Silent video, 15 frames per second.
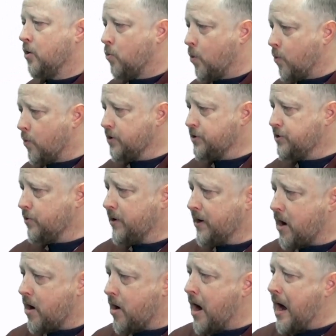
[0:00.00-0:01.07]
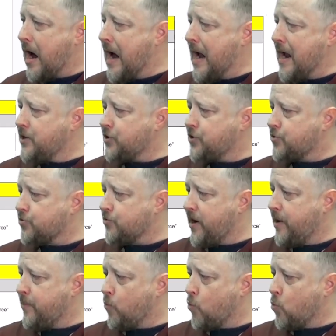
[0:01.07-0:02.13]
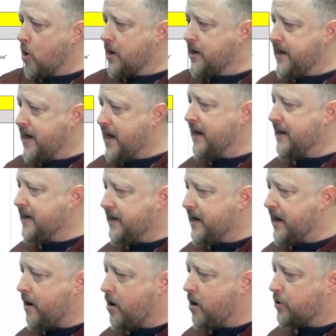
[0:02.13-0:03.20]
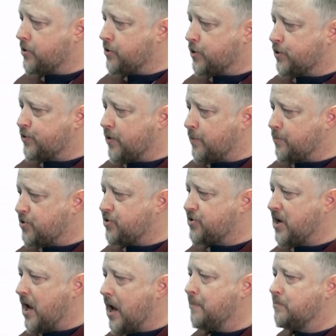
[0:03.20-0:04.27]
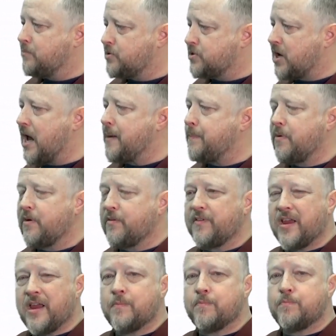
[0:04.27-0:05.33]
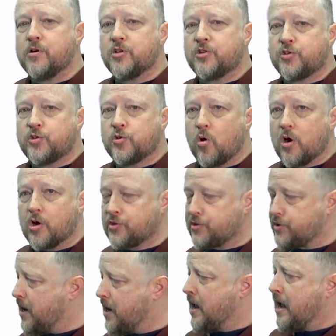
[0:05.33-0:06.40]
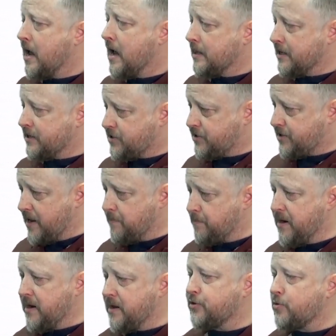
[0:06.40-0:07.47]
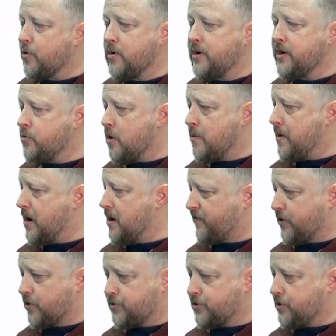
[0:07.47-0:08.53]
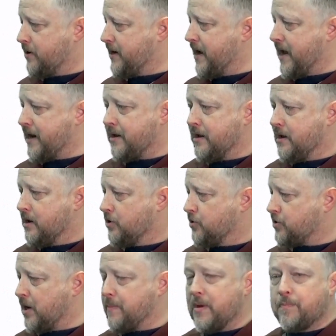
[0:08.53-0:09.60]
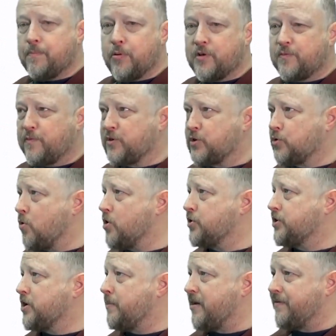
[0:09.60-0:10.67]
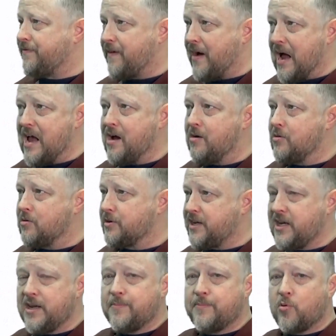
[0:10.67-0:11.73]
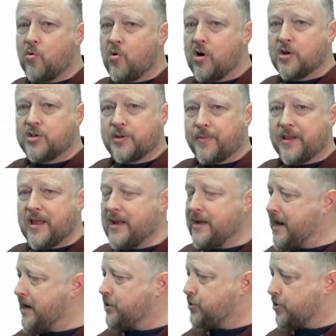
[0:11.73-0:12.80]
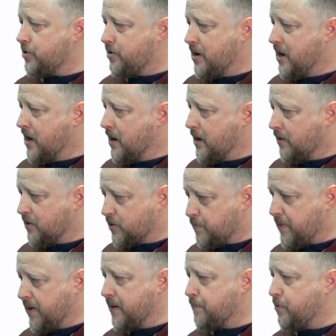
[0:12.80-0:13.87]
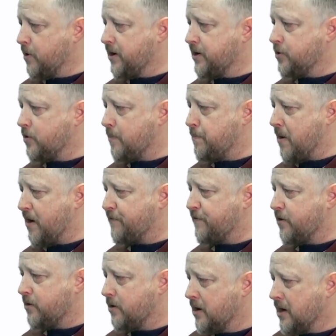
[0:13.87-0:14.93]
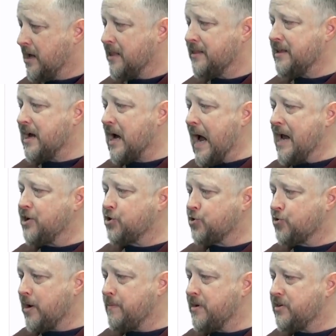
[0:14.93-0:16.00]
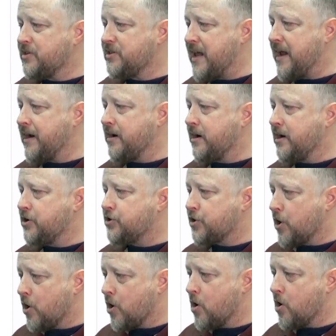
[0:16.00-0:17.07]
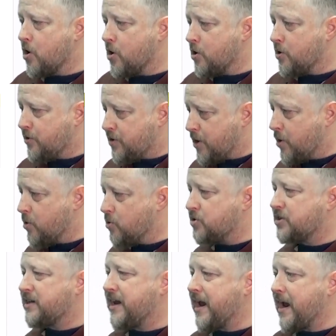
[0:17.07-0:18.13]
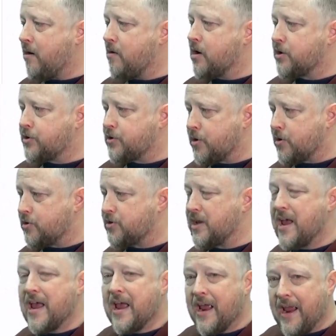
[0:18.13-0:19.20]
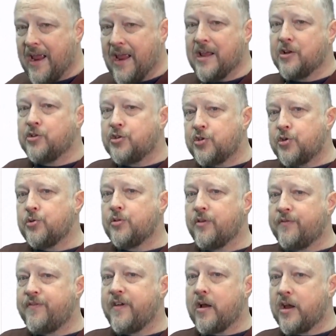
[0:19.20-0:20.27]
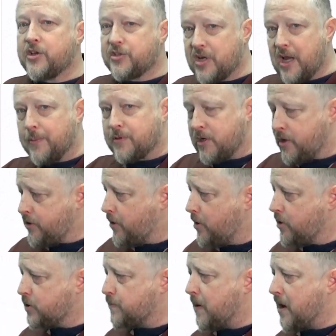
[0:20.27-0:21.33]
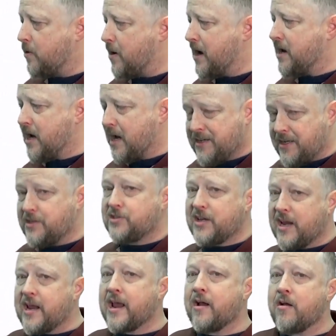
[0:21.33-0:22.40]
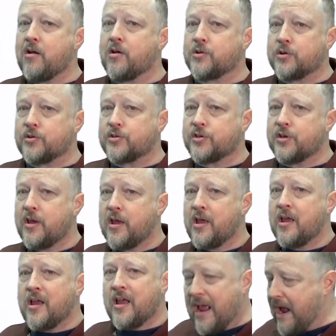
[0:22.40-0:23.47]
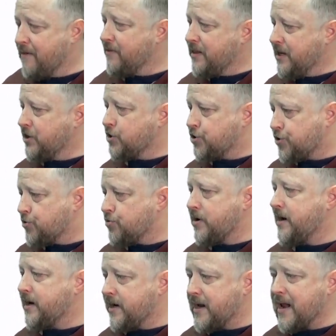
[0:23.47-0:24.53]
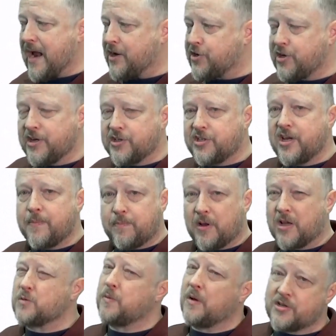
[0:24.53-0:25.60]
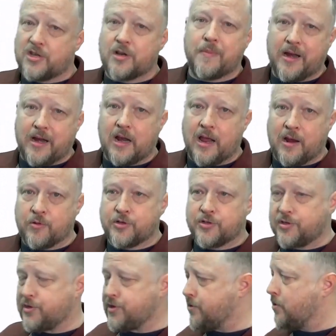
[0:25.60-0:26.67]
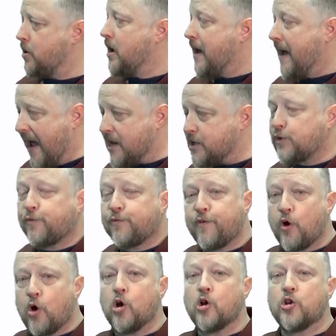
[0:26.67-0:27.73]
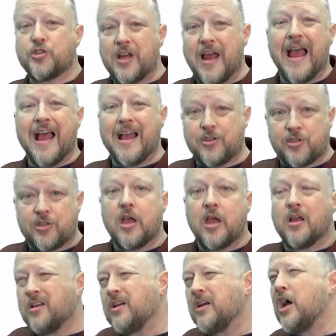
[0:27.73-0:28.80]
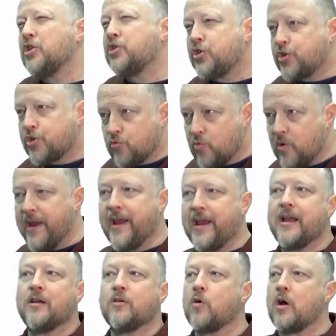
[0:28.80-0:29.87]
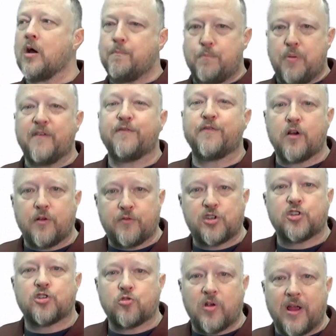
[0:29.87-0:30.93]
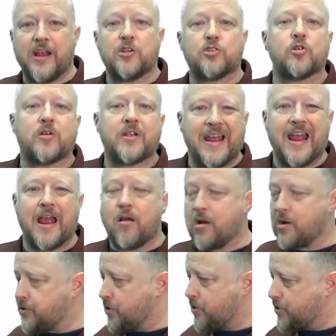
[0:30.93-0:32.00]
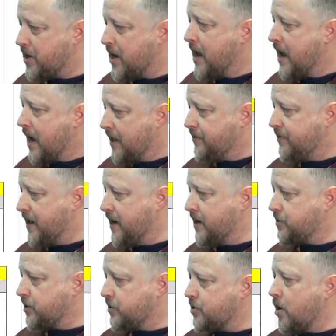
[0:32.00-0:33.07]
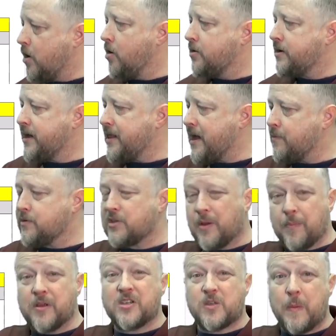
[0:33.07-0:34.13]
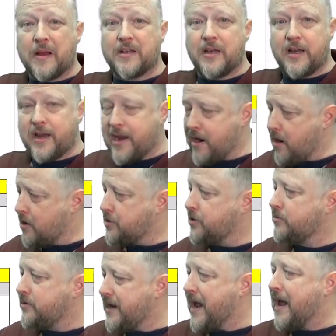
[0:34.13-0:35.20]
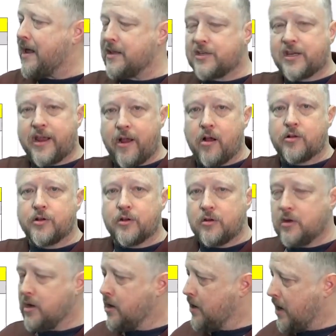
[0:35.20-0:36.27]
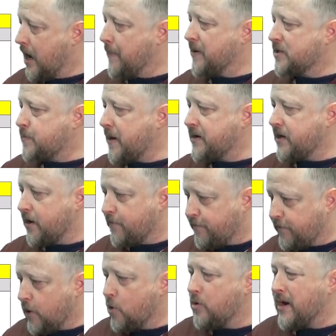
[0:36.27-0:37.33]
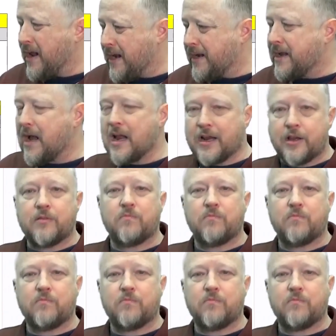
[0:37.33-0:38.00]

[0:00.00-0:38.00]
When we're doing our I stream, we're getting characters from some type of input source that's then being thrown into a buffer. So again, some input source could be a file, keyboard, something of that nature. It's being put into a buffer. The I stream is then going to turn those characters into the various types. And notice, by the way, I did say characters. Everything's treated actually in C++ and many languages too, as first as a string or a buffer of strings or characters. And then it says, oh, okay, that one's, I'm expecting a character. Yeah, it's character. I'm expecting a float and it kind of